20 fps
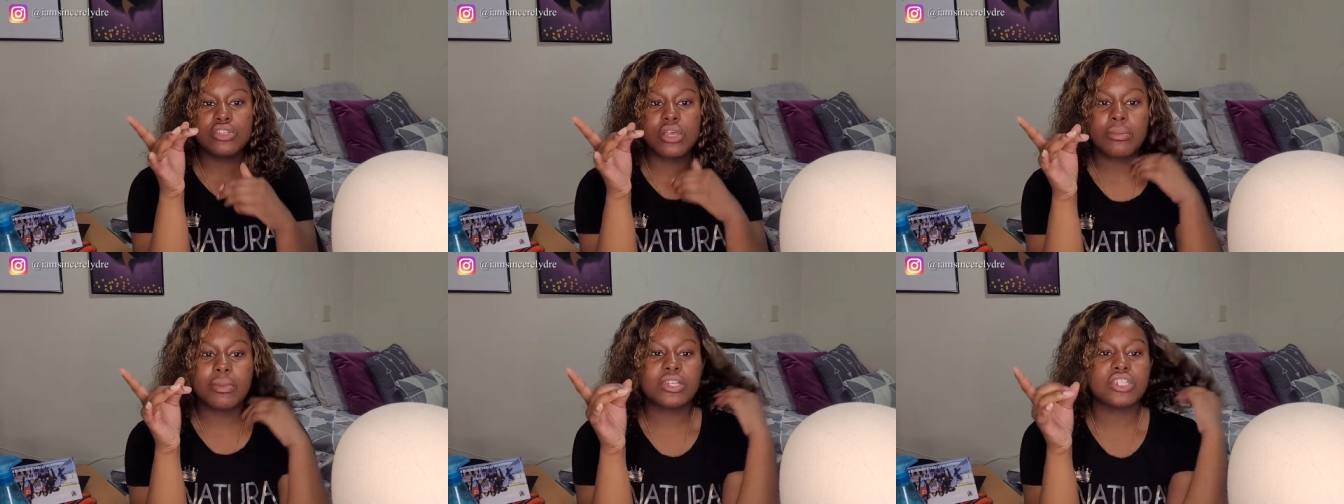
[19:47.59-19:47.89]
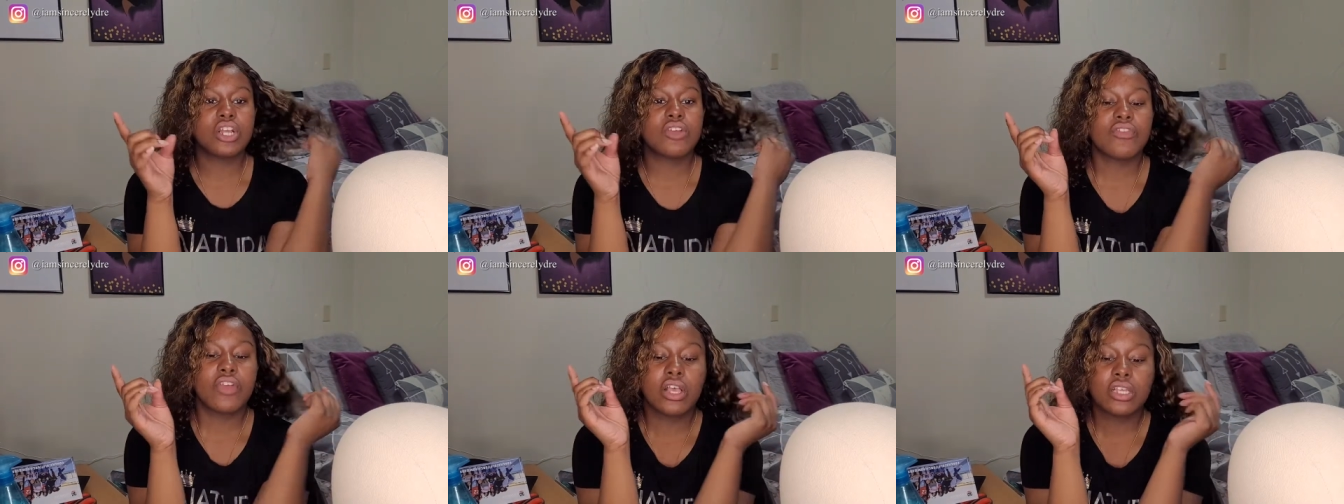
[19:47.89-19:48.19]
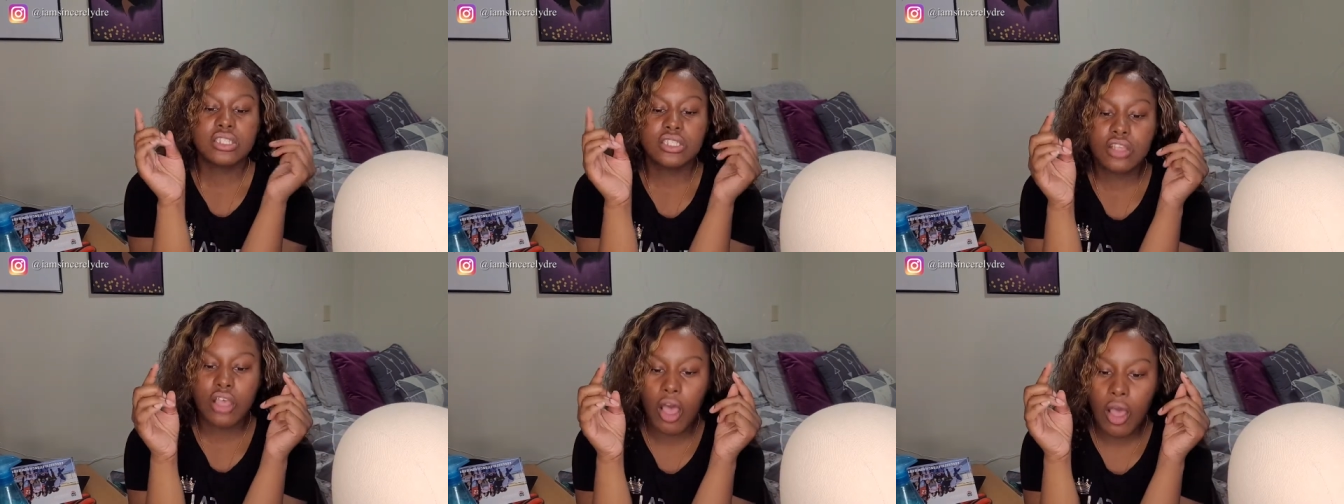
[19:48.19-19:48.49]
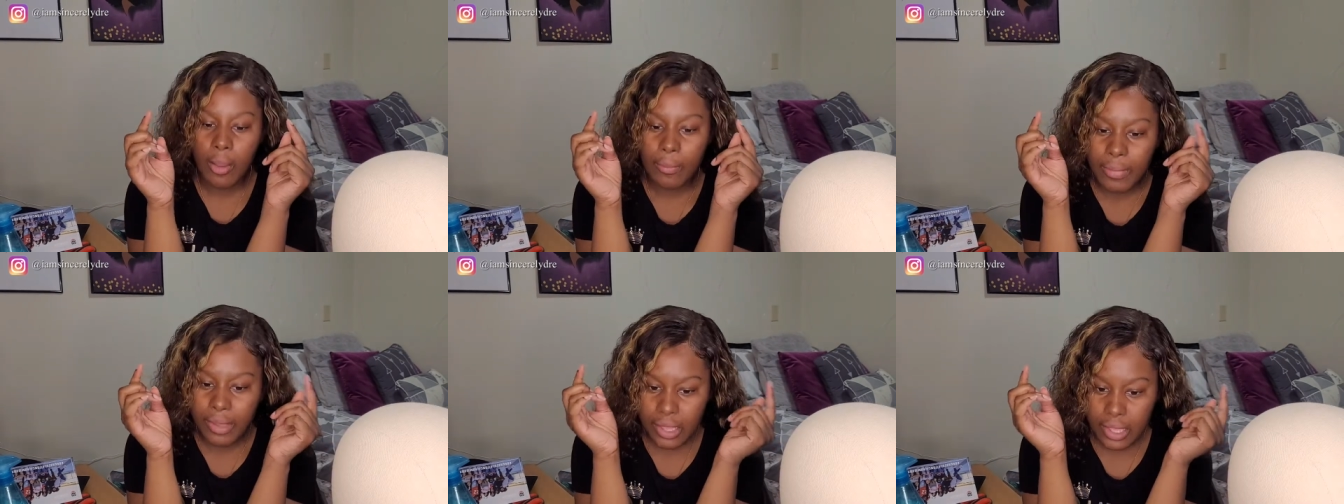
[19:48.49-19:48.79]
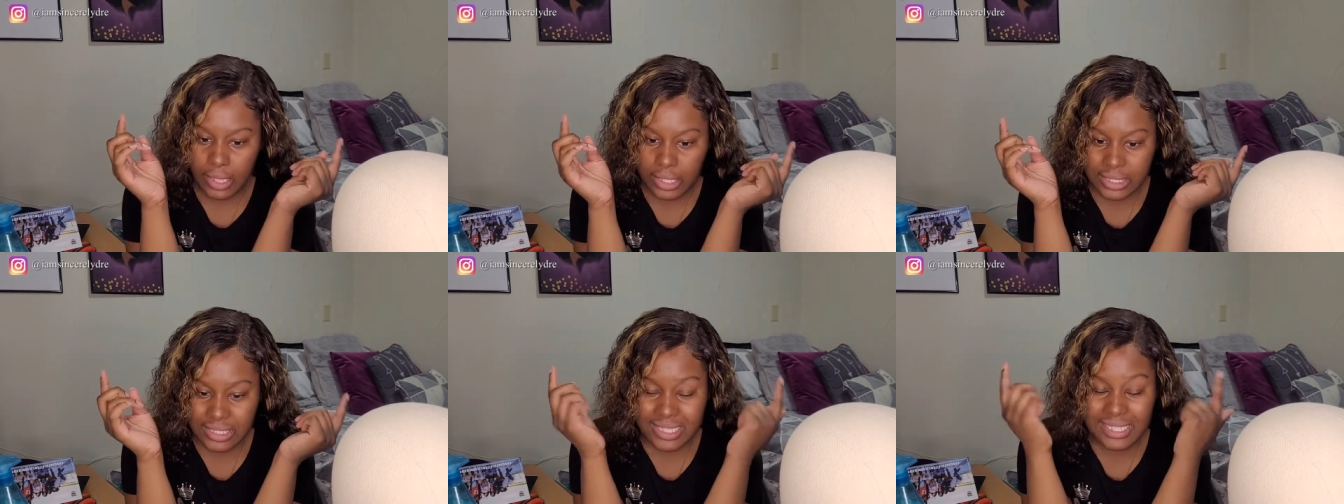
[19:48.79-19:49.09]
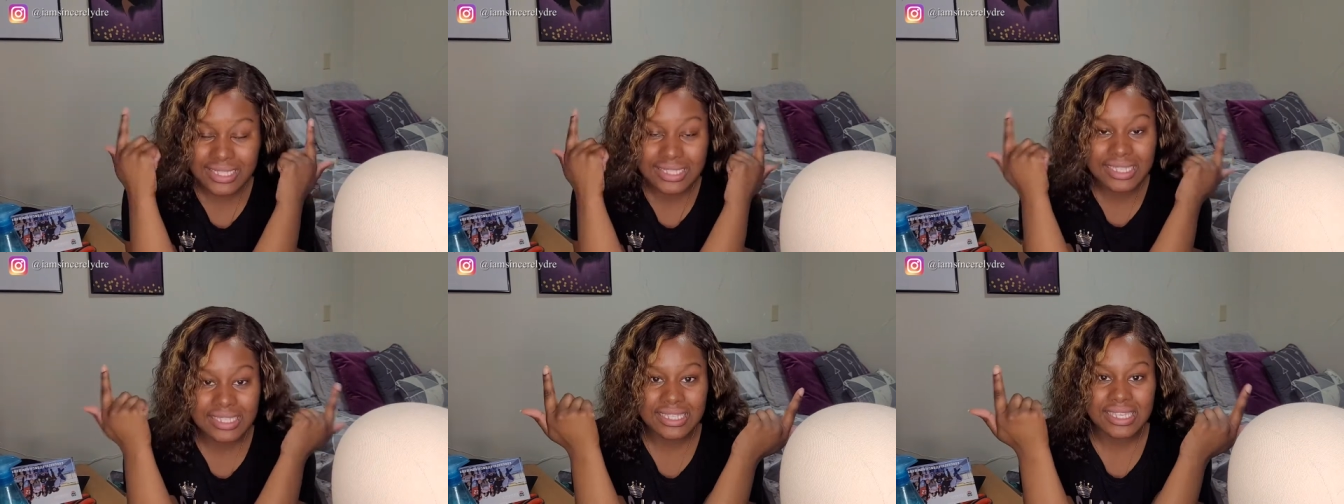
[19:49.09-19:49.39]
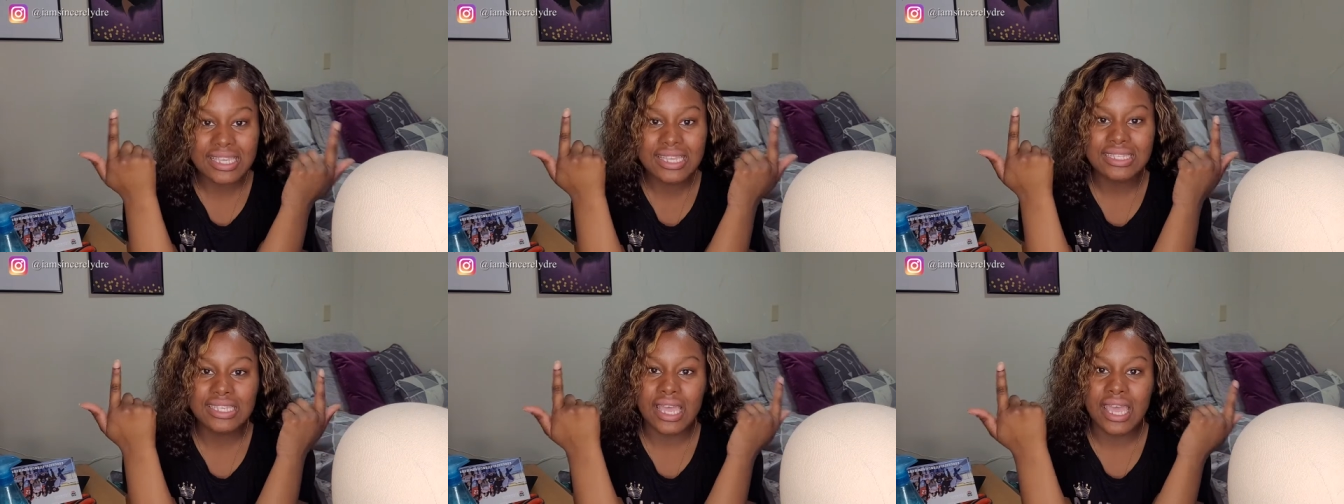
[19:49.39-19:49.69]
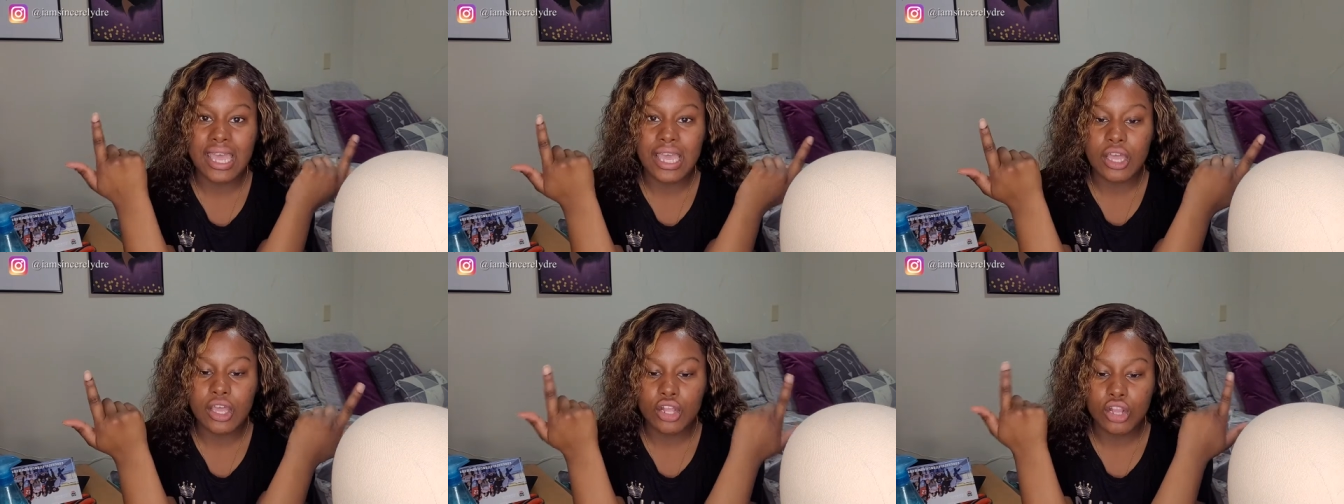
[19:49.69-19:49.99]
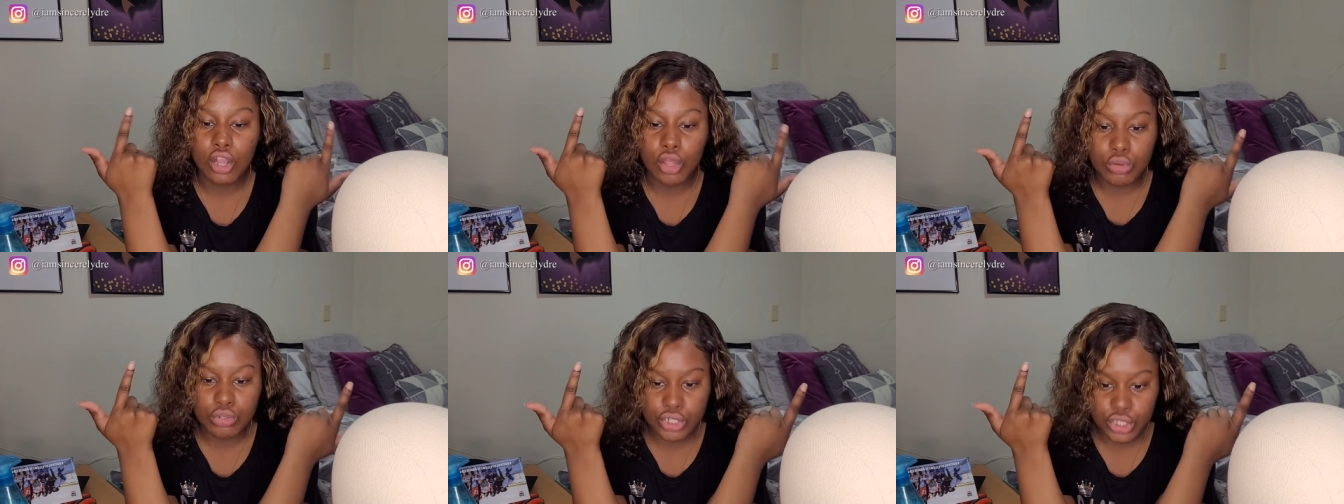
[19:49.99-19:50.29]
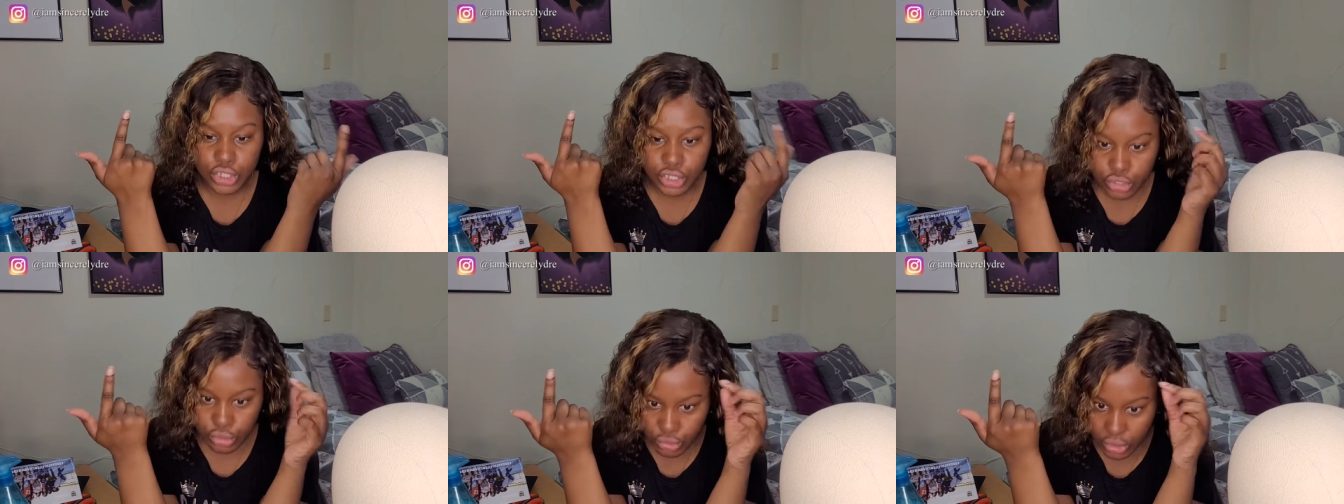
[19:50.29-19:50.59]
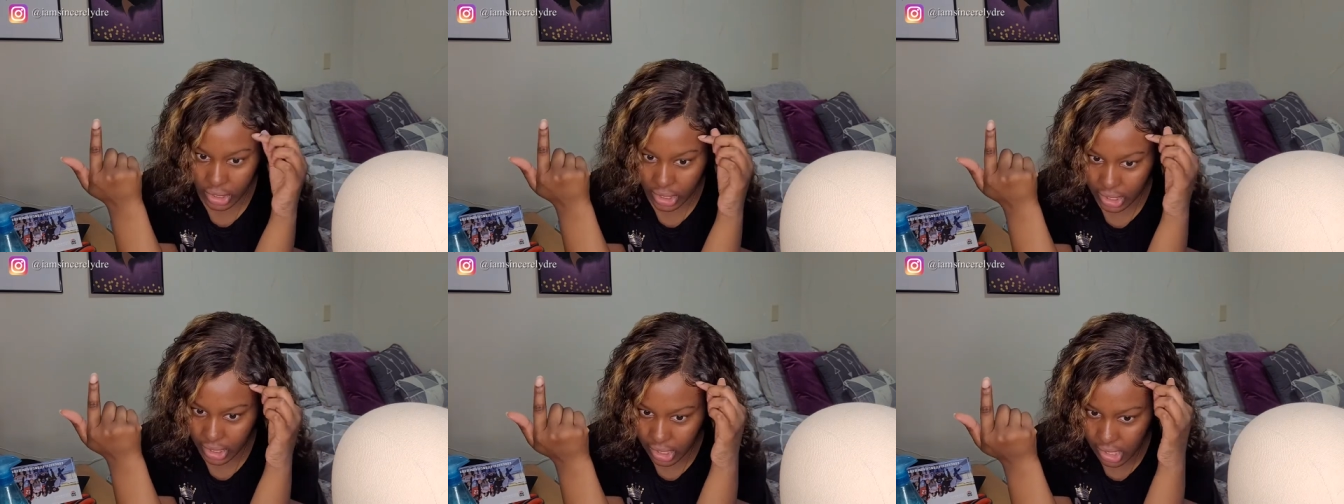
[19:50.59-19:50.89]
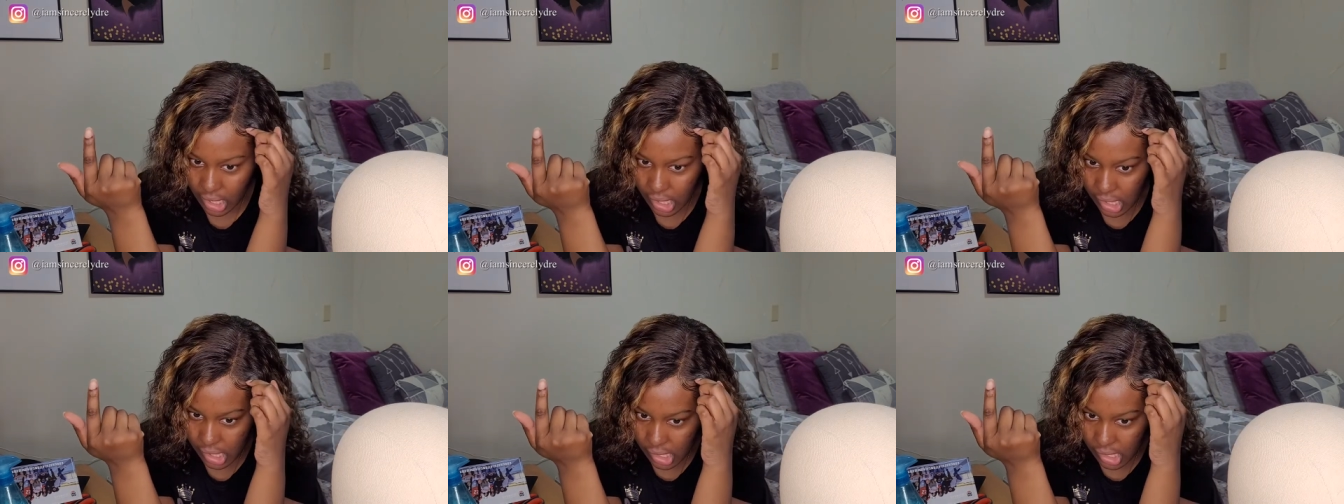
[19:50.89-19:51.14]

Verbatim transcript: I'm not sure if y'all saw, but since this is a closure unit,